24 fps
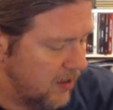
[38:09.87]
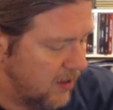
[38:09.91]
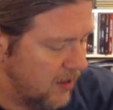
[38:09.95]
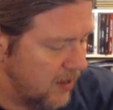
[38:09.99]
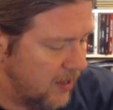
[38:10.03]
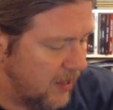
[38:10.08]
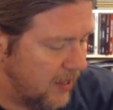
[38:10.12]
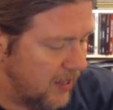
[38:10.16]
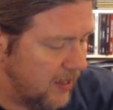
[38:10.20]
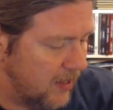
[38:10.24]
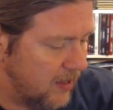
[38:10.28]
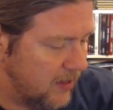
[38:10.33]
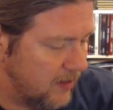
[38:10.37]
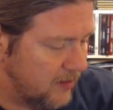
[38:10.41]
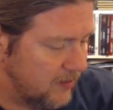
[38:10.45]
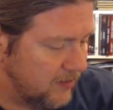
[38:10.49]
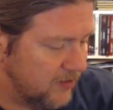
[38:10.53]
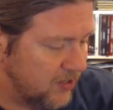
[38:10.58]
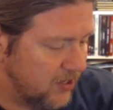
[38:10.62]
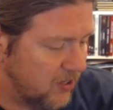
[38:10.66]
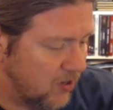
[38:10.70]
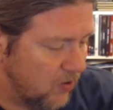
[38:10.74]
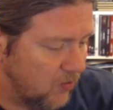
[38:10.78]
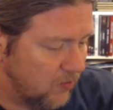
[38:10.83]
And
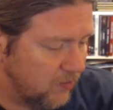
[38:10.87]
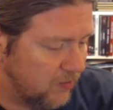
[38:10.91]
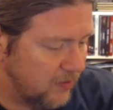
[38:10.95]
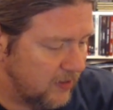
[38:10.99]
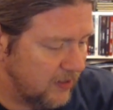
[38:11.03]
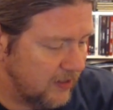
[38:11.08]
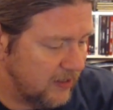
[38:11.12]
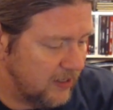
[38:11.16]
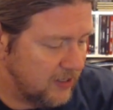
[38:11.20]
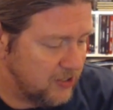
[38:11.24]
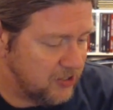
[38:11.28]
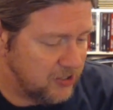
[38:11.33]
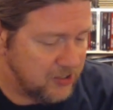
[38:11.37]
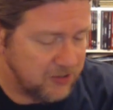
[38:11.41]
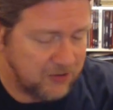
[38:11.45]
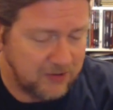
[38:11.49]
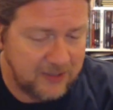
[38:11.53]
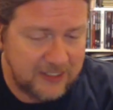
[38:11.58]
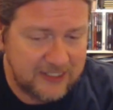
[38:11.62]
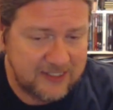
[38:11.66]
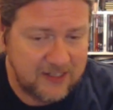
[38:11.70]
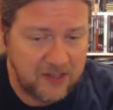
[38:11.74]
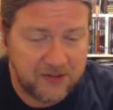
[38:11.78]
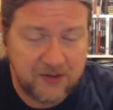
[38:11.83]
then you do
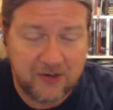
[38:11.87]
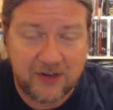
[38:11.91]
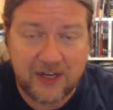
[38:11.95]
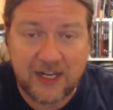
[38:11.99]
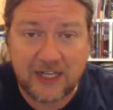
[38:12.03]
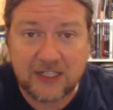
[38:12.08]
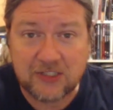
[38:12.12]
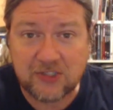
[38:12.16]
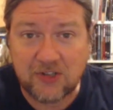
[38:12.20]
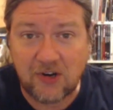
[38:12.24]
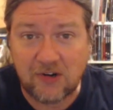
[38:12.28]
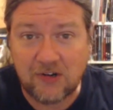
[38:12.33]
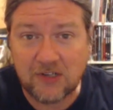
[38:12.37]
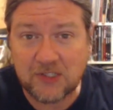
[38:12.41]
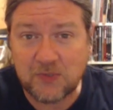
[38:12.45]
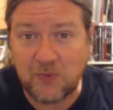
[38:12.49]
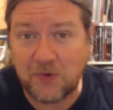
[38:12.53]
these other Kickstarters